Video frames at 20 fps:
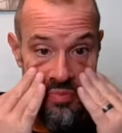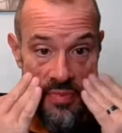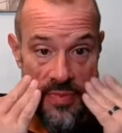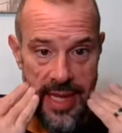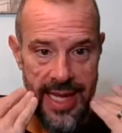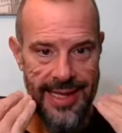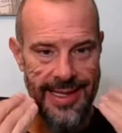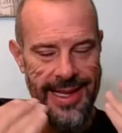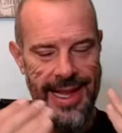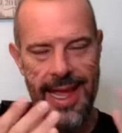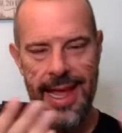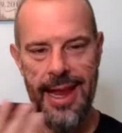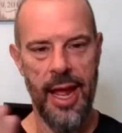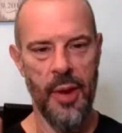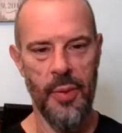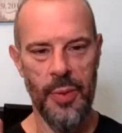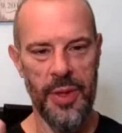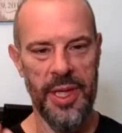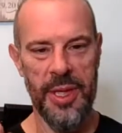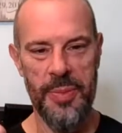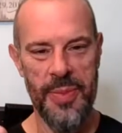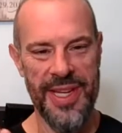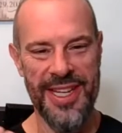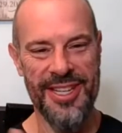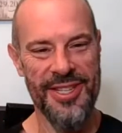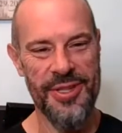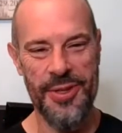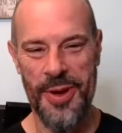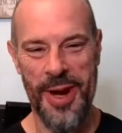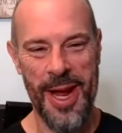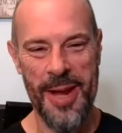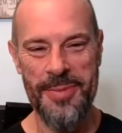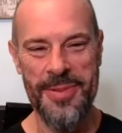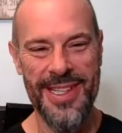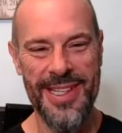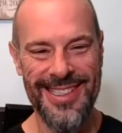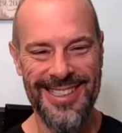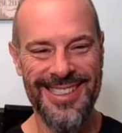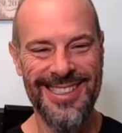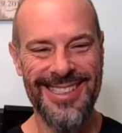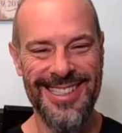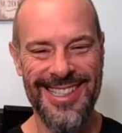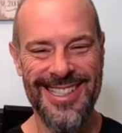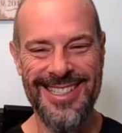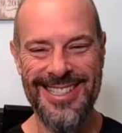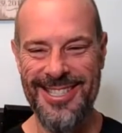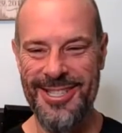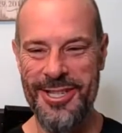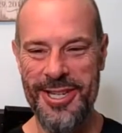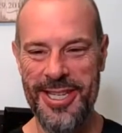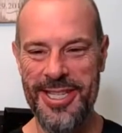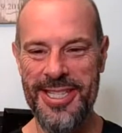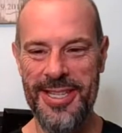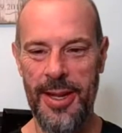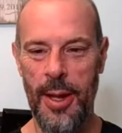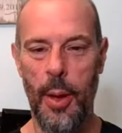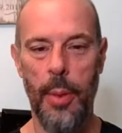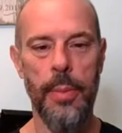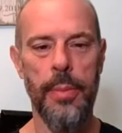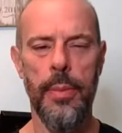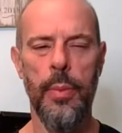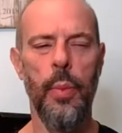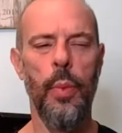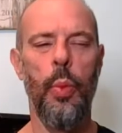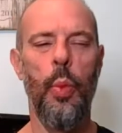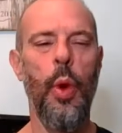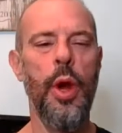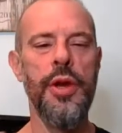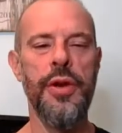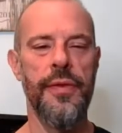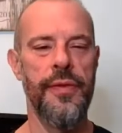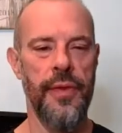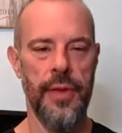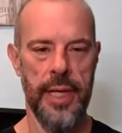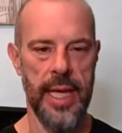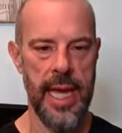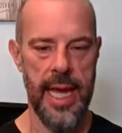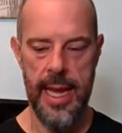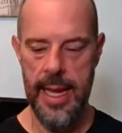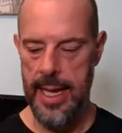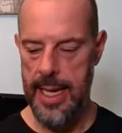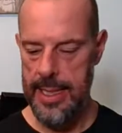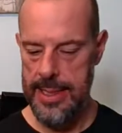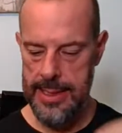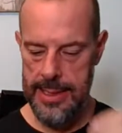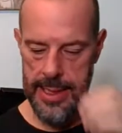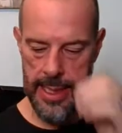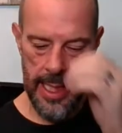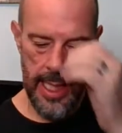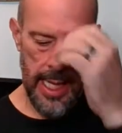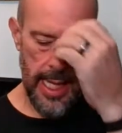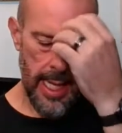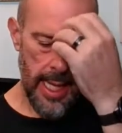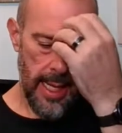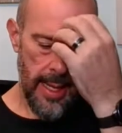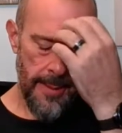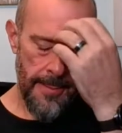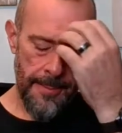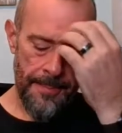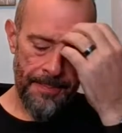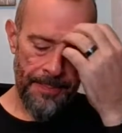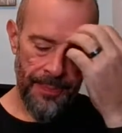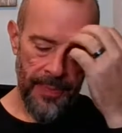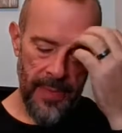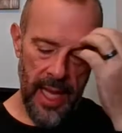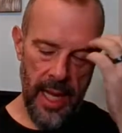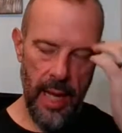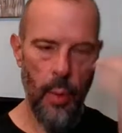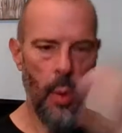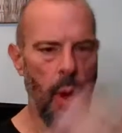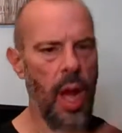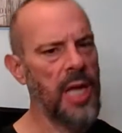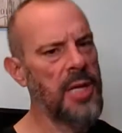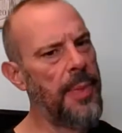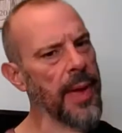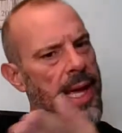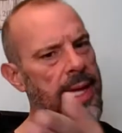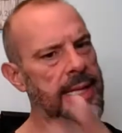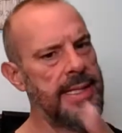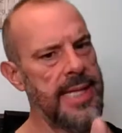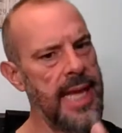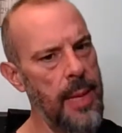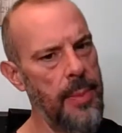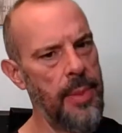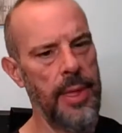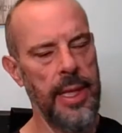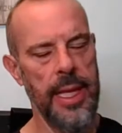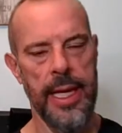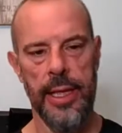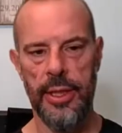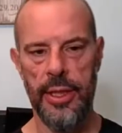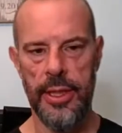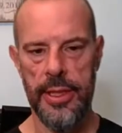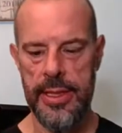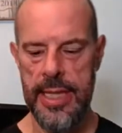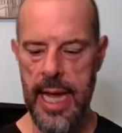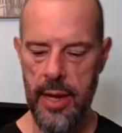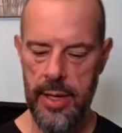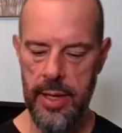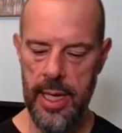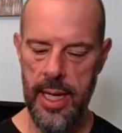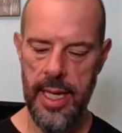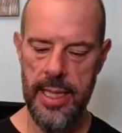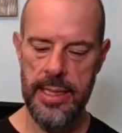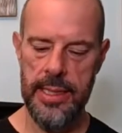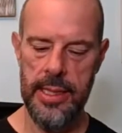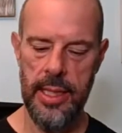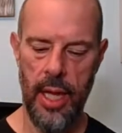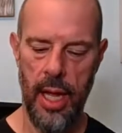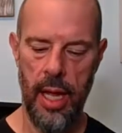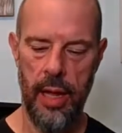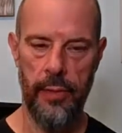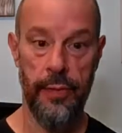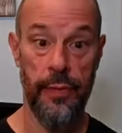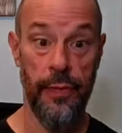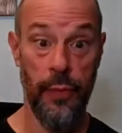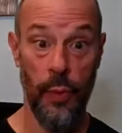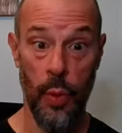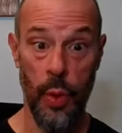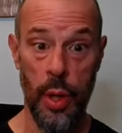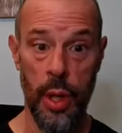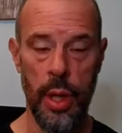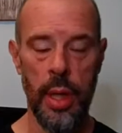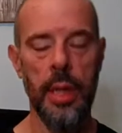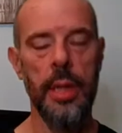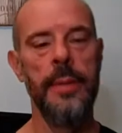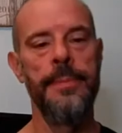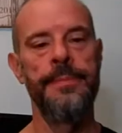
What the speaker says: it cannot really be described. It's just wonderful chaos. And I walked by a table and I looked down and I saw 4